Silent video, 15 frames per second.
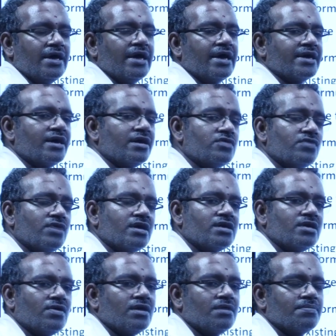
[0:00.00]
Again we are
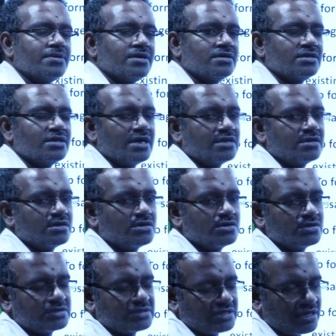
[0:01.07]
developing the
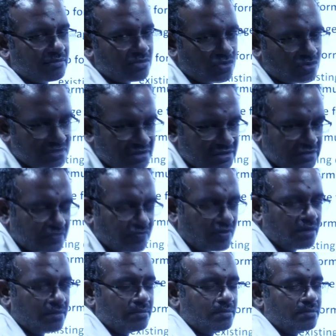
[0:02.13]
another same dosage
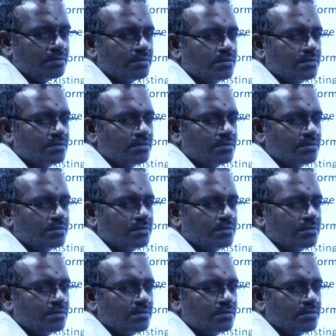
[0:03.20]
form.